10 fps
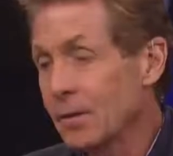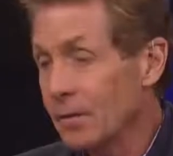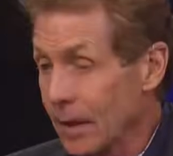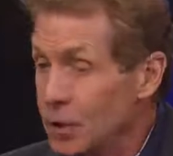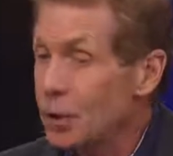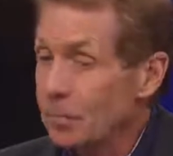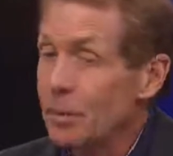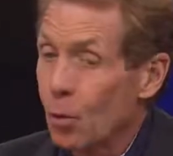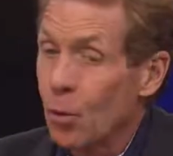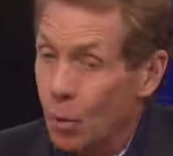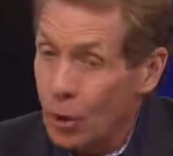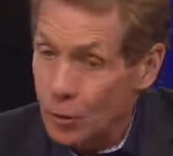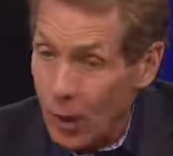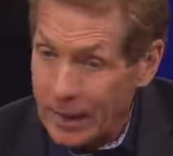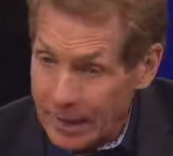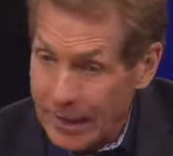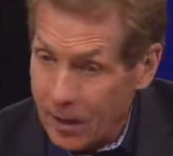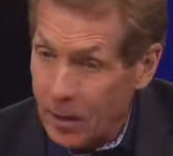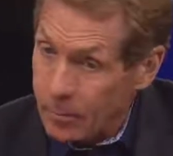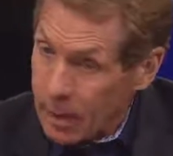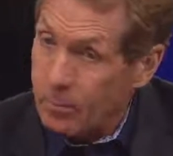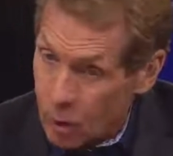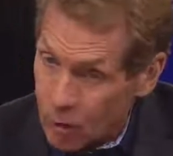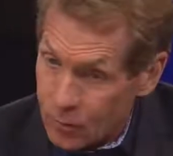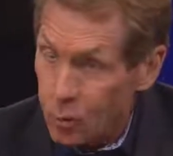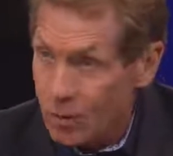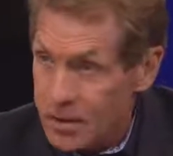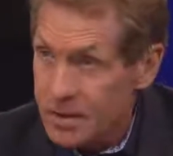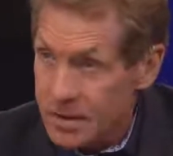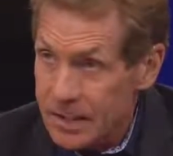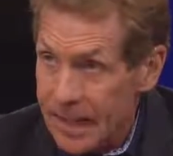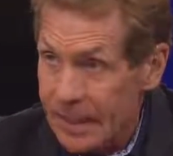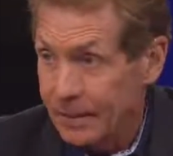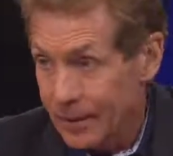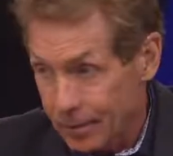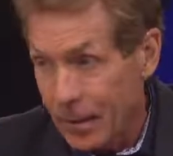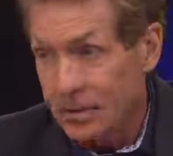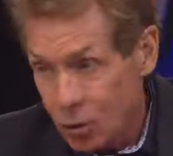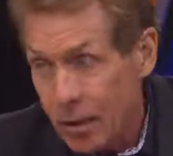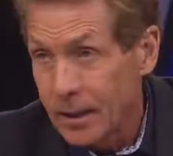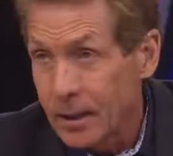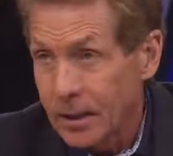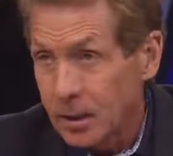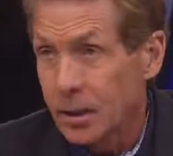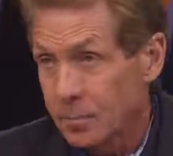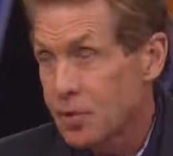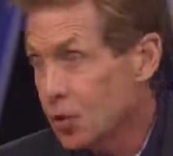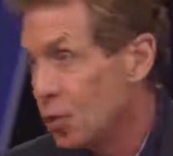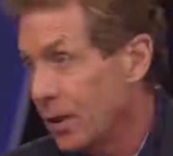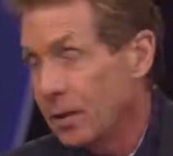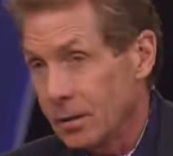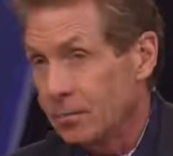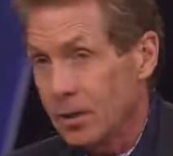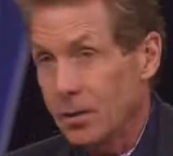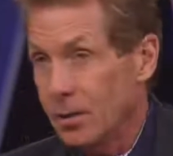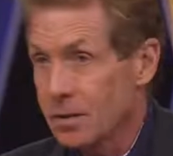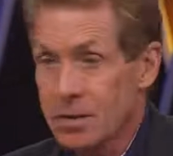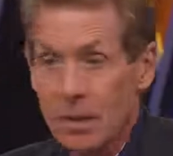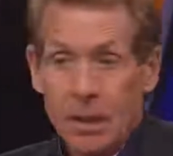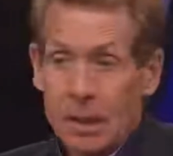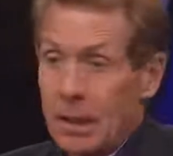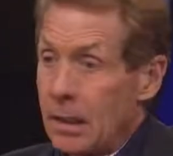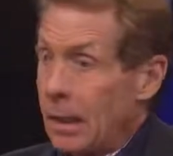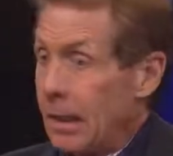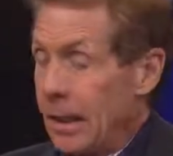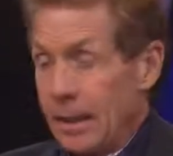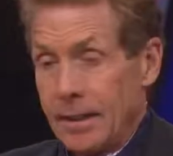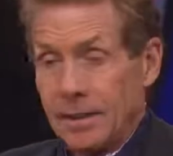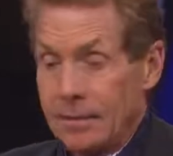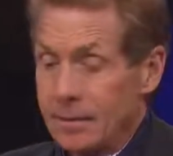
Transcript: They should be more worried right now about Baltimore and Cincinnati than about trying to eclipse New England because, hey,